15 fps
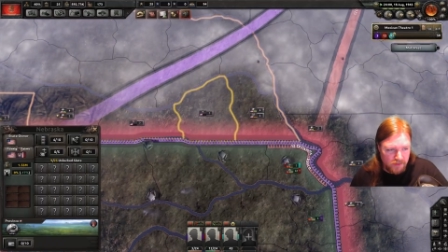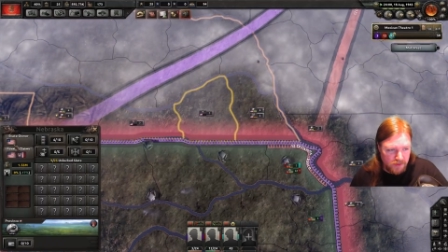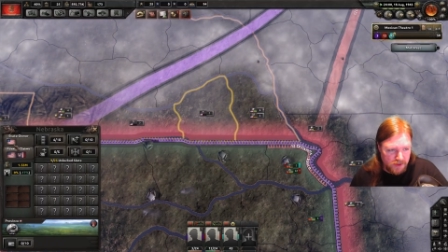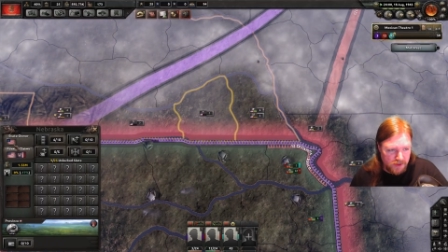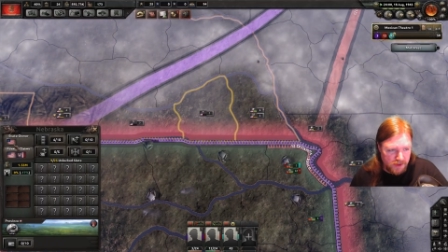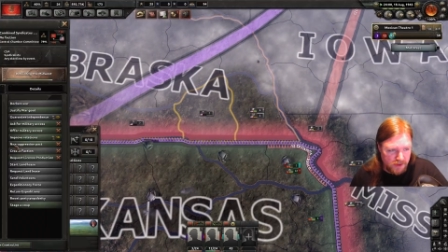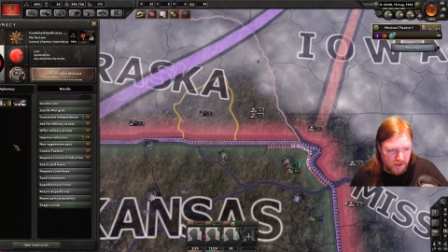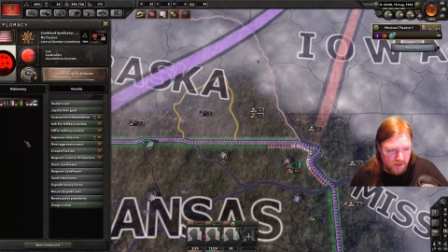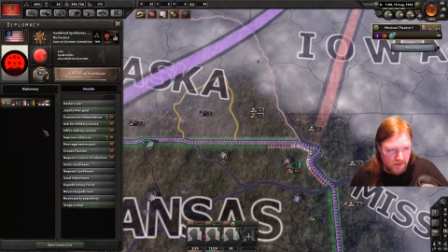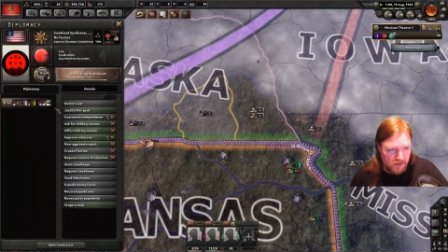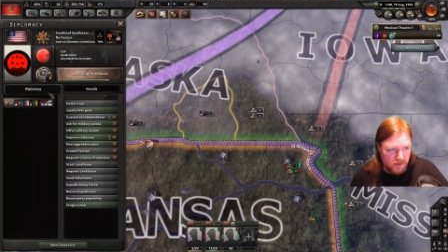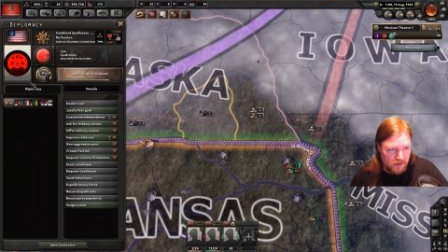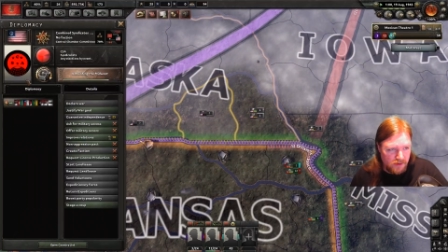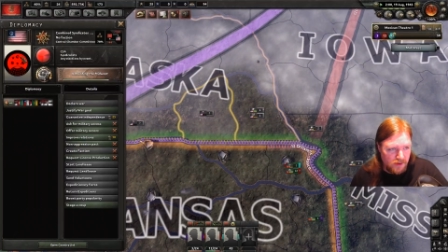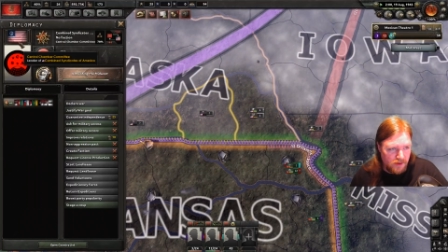which is
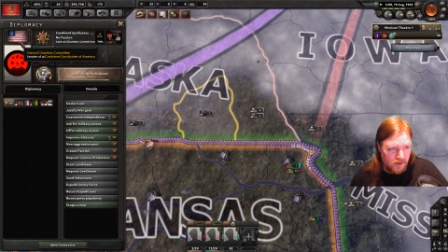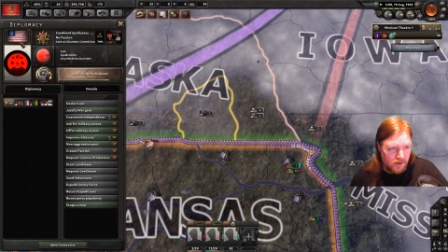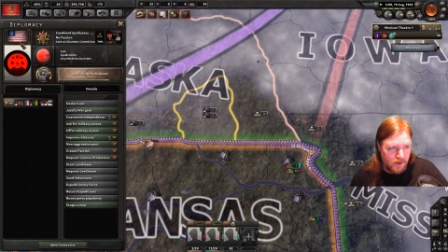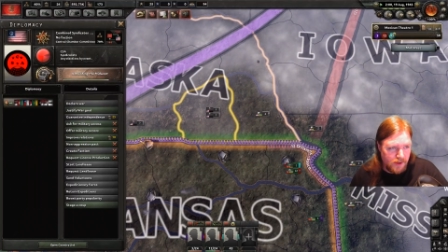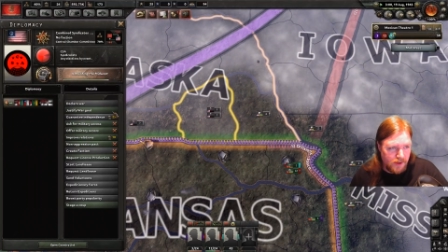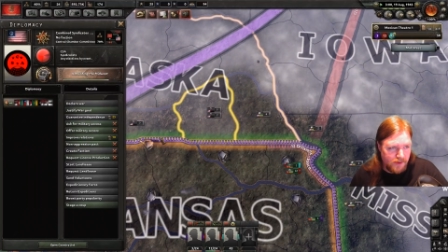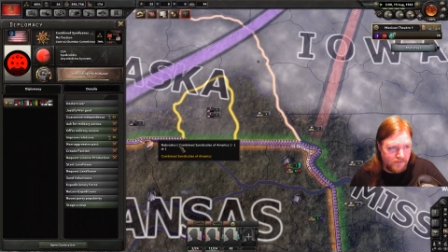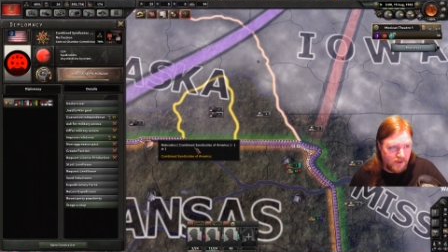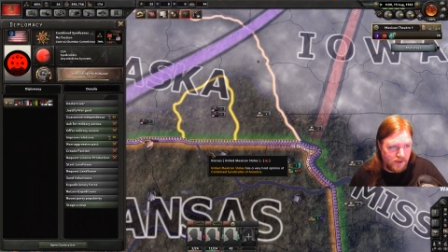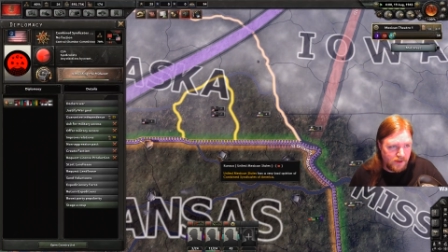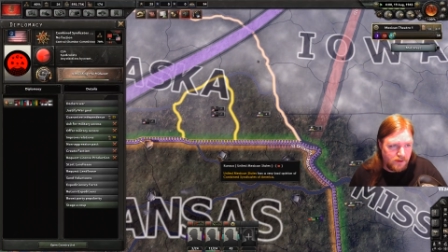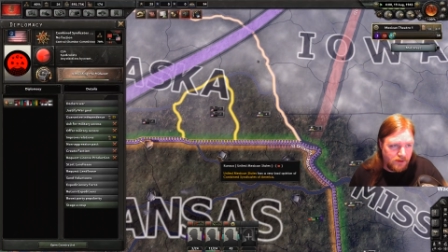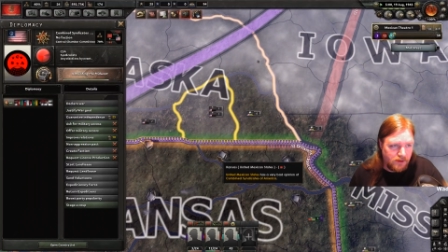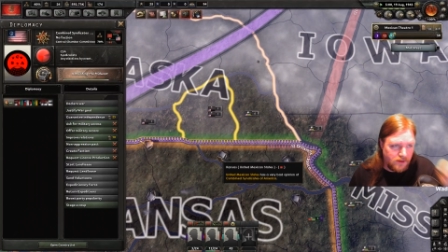that flag.